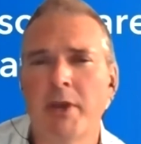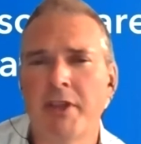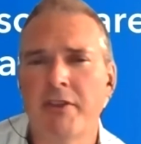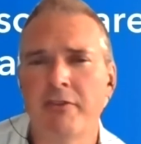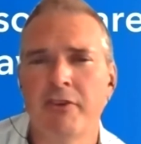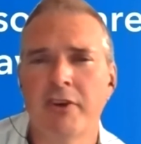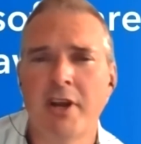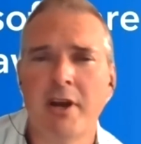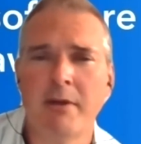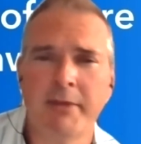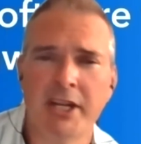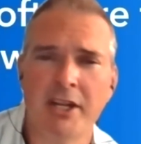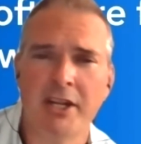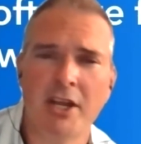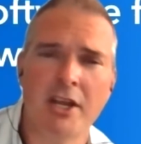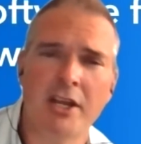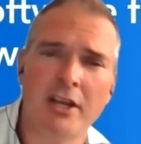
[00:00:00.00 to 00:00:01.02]
or whether they're
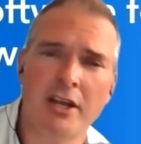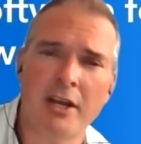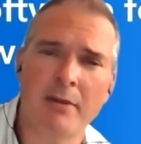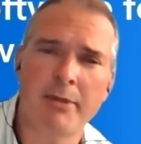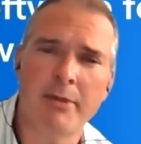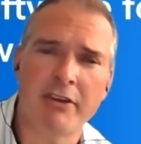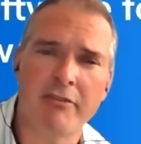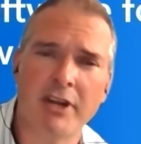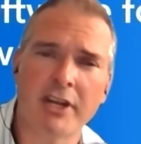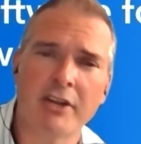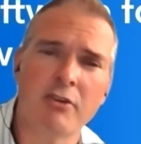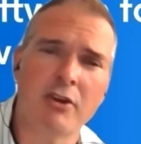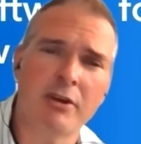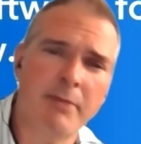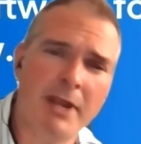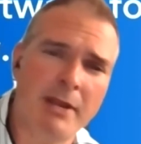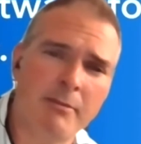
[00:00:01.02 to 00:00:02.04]
coming by credit
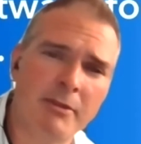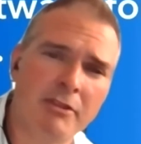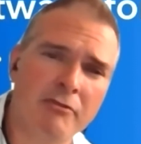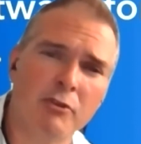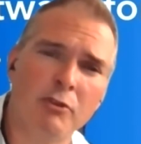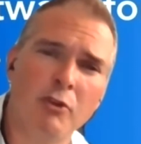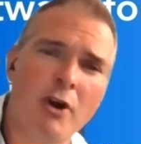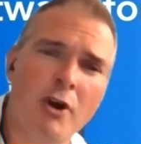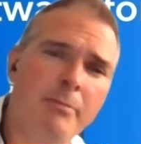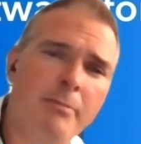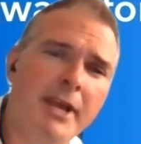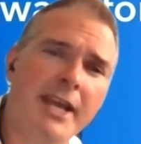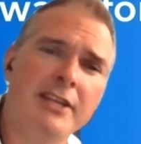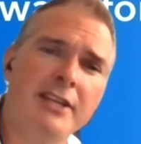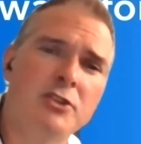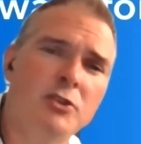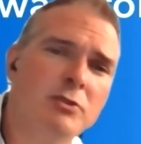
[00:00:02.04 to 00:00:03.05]
card payment through
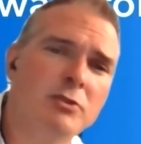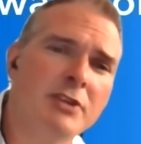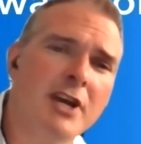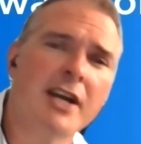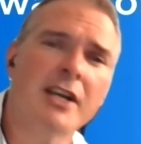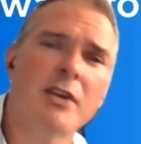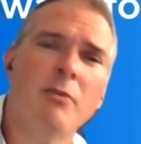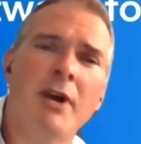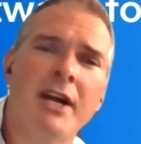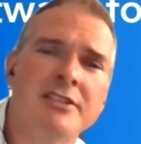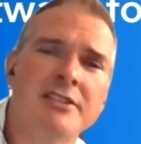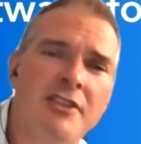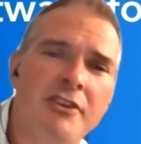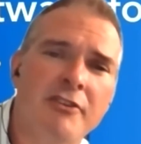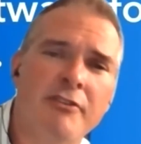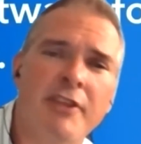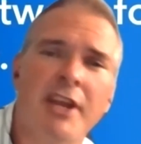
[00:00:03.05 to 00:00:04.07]
LawPay to DocketWise,
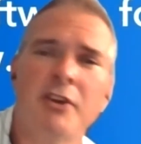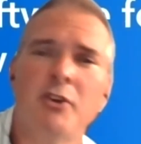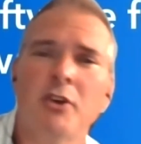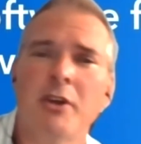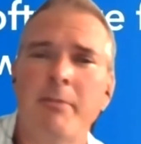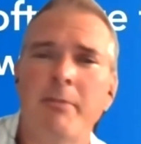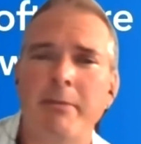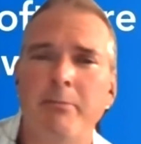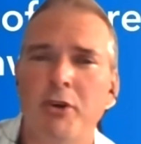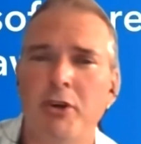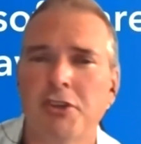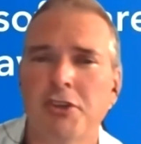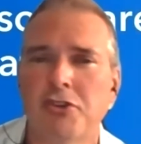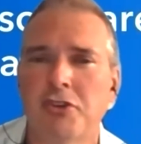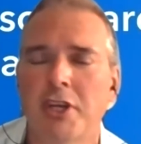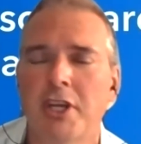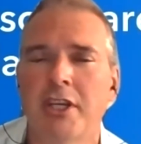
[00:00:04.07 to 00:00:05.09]
they're then going to be
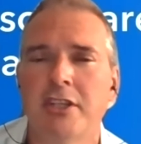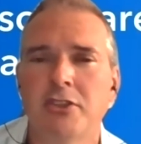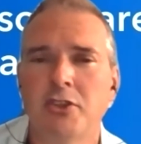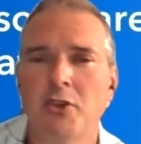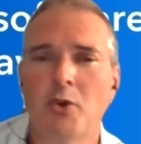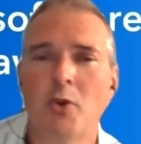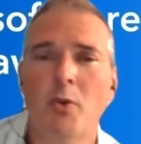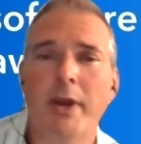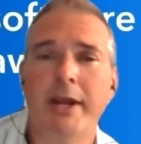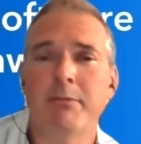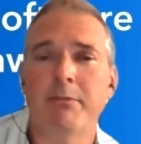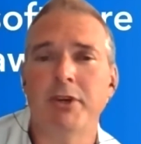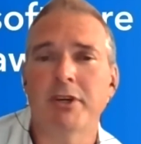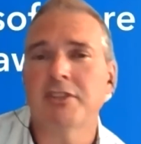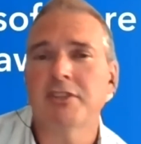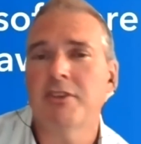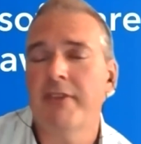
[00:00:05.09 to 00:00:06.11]
pushed to
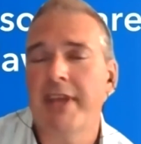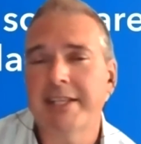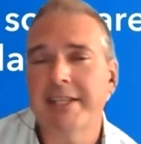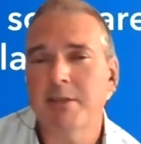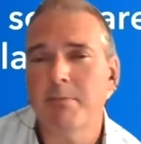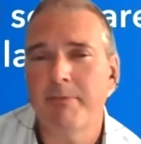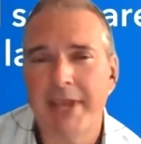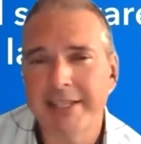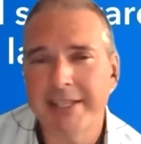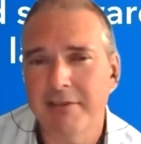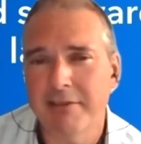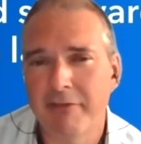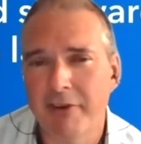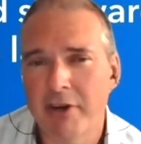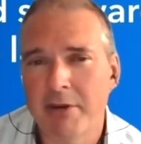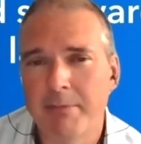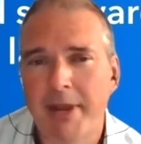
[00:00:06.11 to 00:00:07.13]
QuickBooks. So that's a
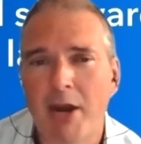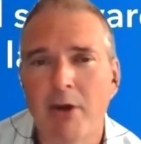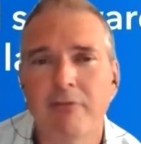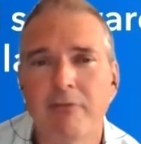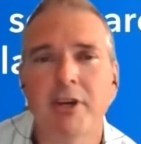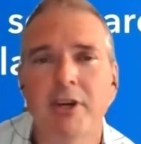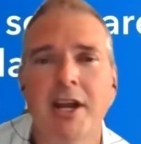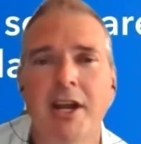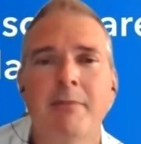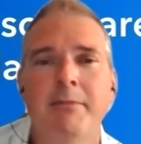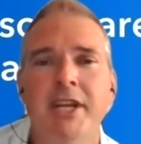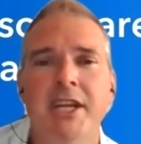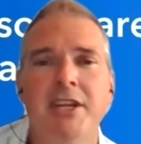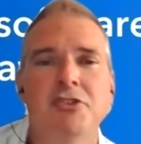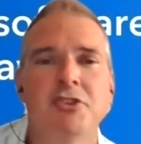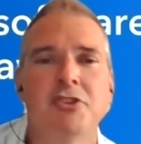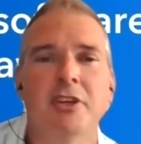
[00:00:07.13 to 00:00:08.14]
very powerful
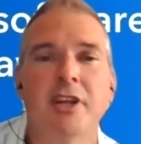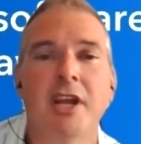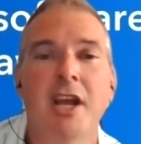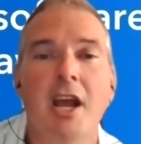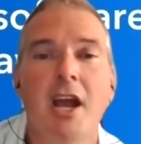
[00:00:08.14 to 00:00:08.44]
combination.